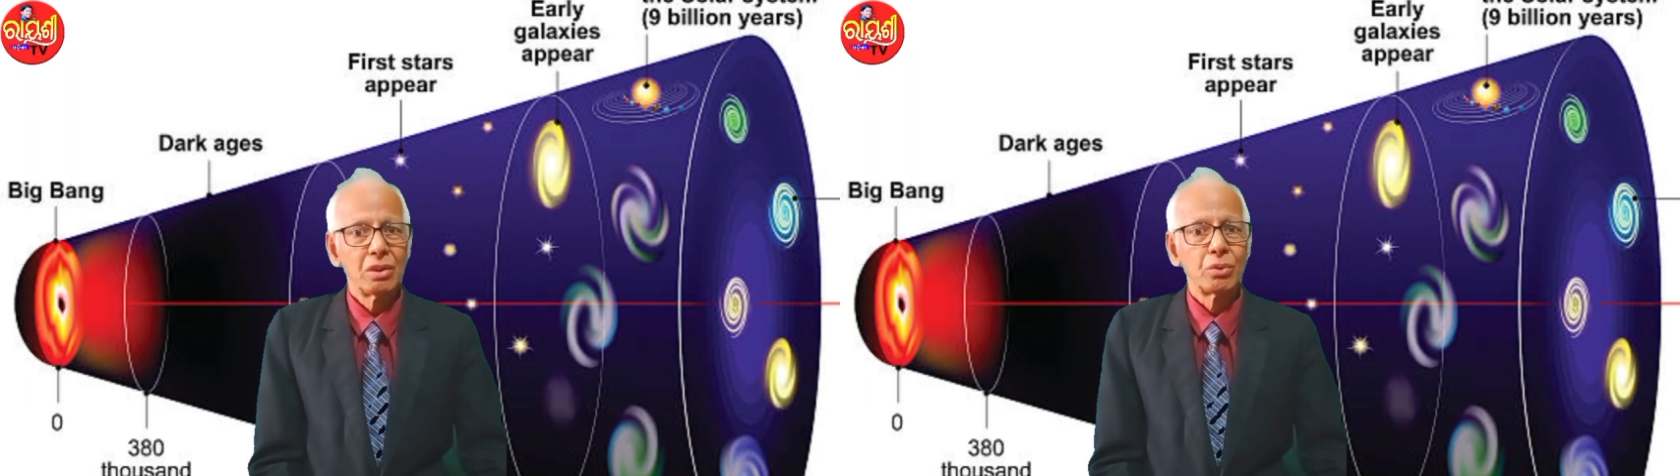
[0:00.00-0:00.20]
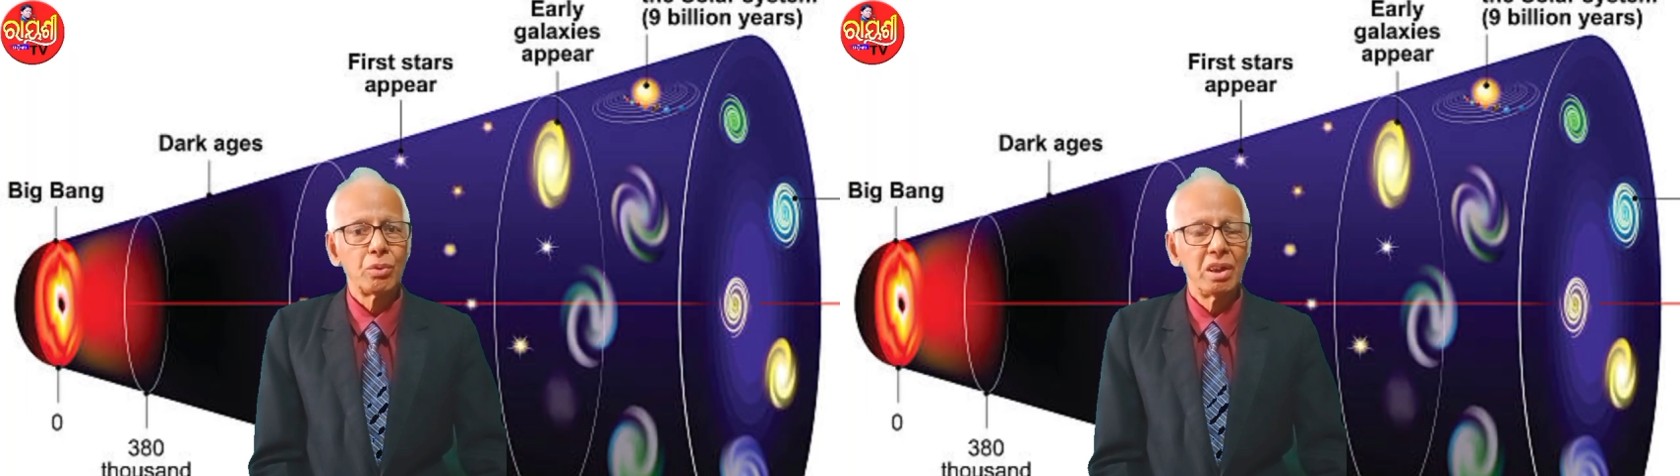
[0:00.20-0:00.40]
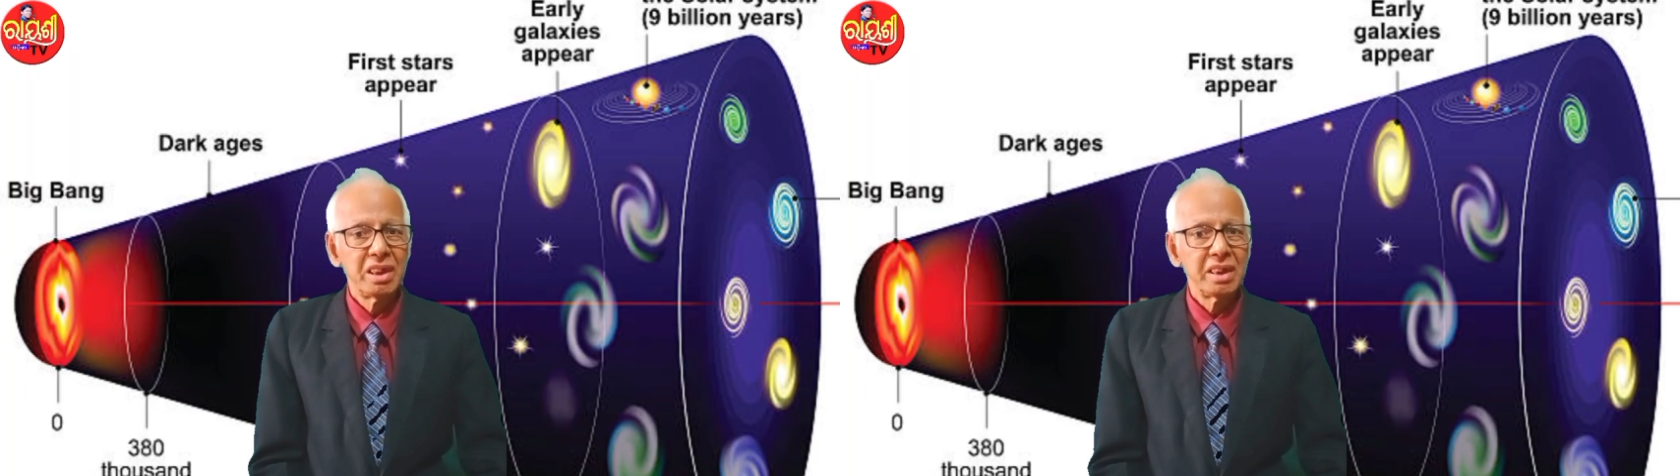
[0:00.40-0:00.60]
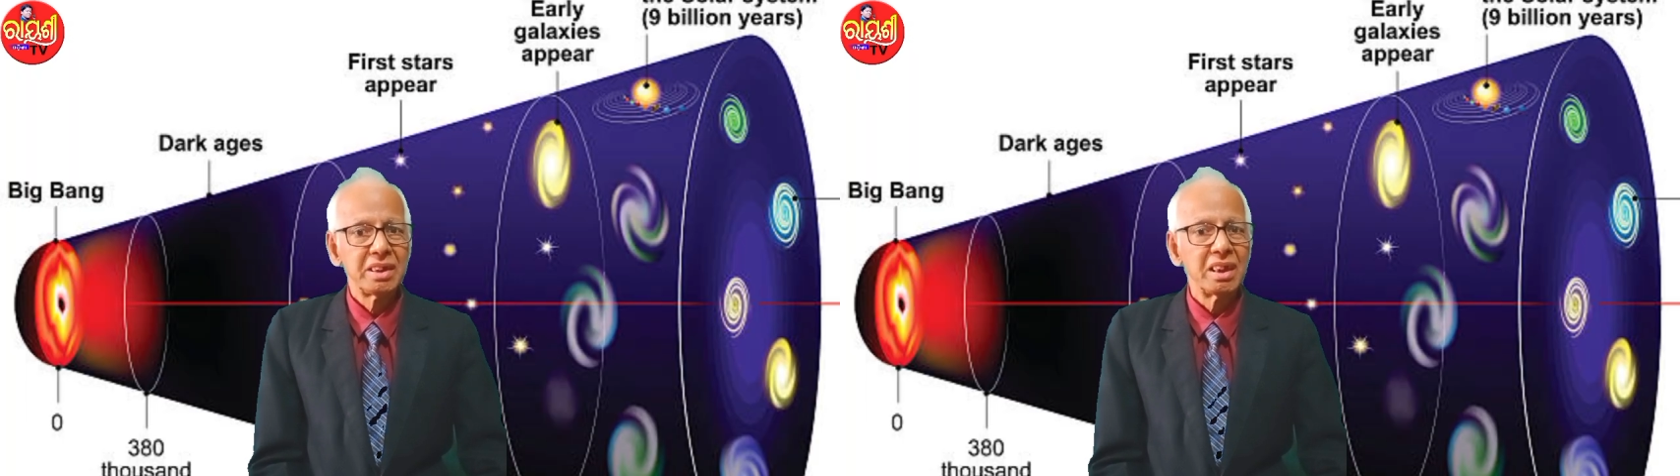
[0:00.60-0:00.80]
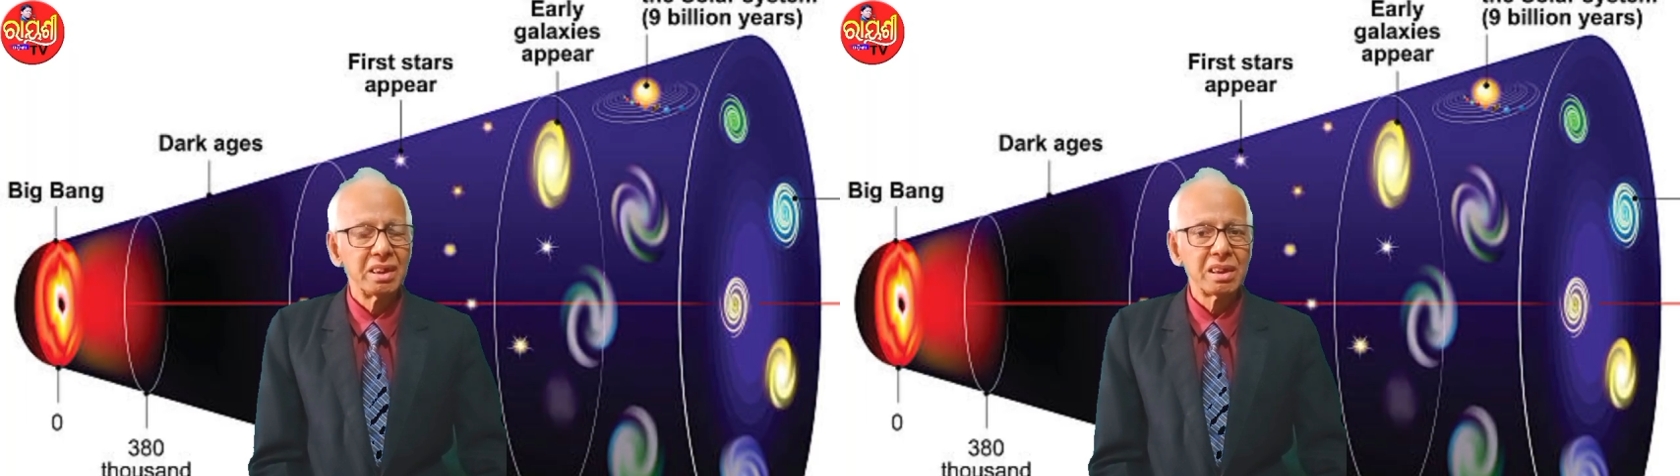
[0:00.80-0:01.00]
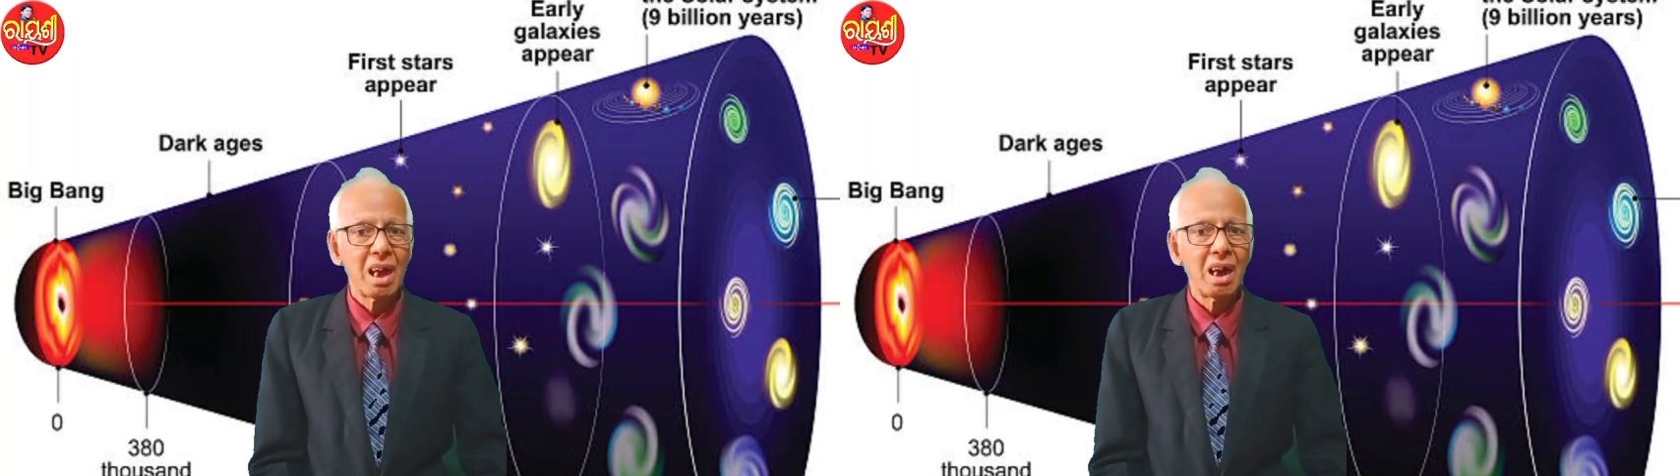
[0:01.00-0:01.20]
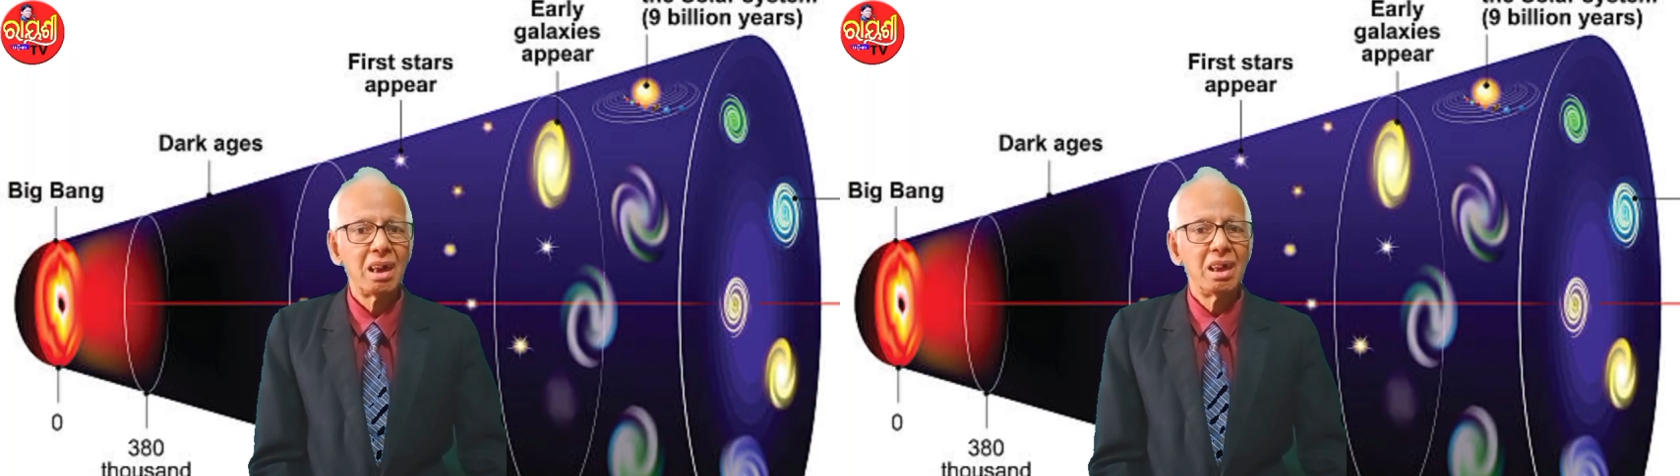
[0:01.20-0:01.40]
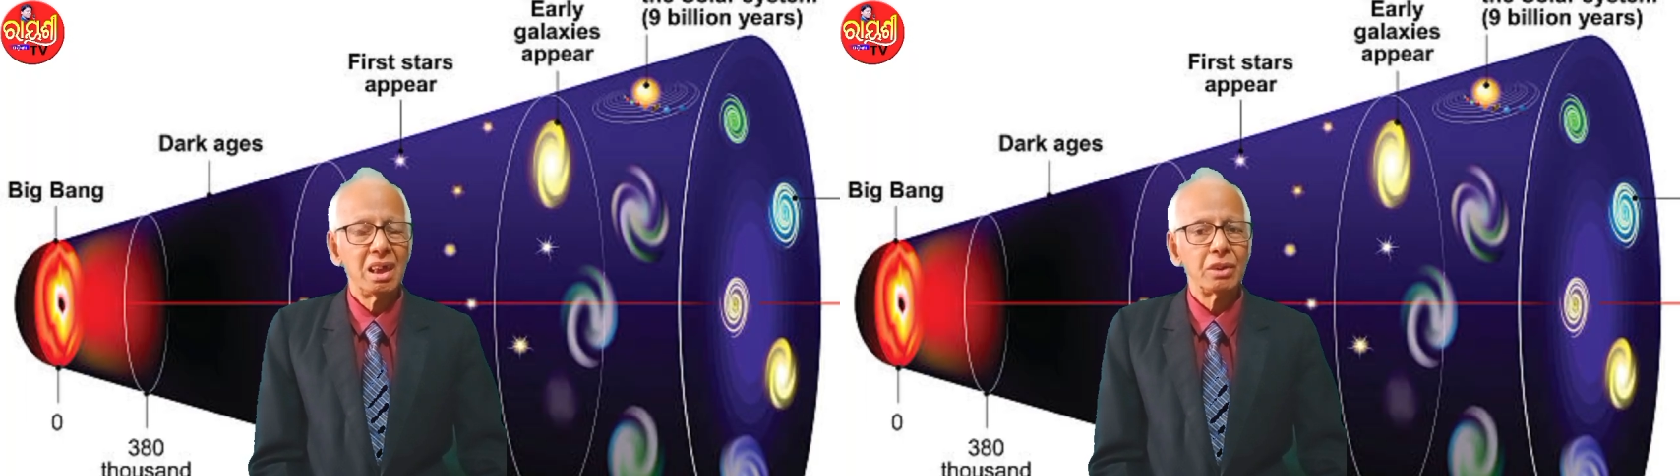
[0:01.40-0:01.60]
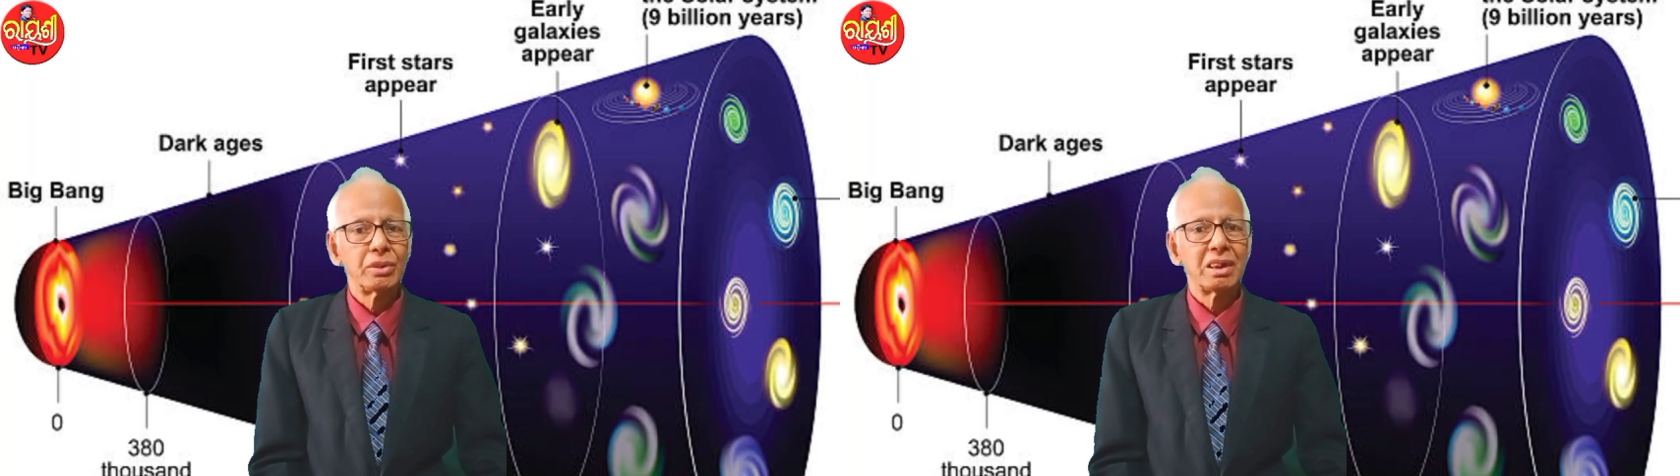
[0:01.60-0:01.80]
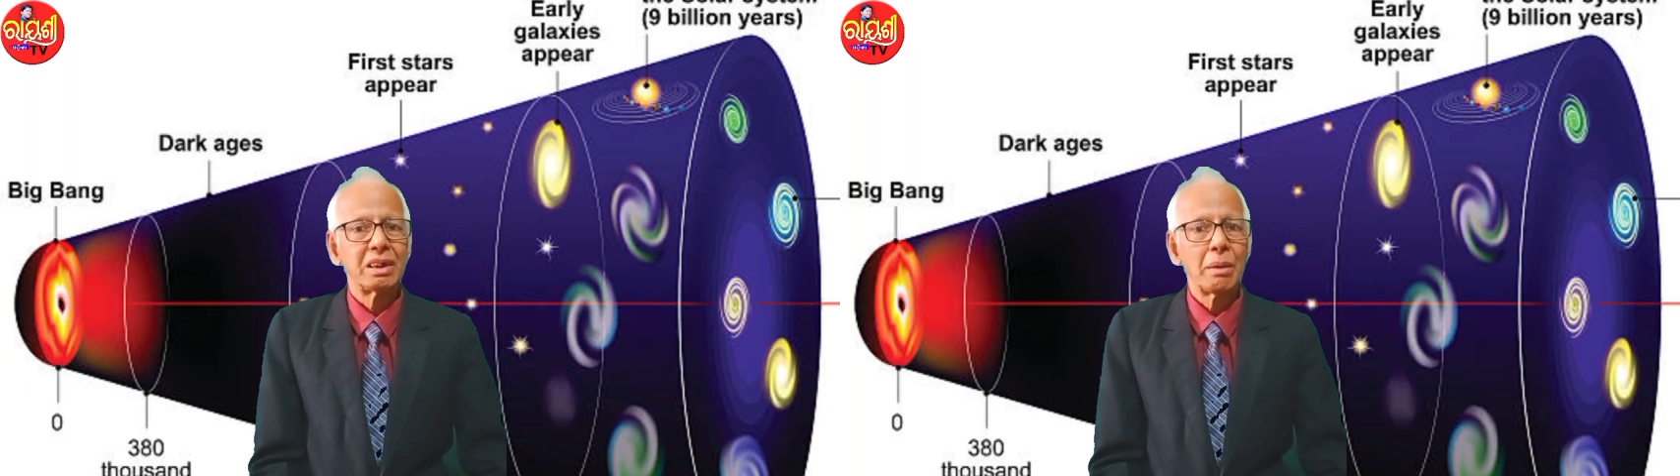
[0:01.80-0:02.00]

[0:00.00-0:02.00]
to lead India into a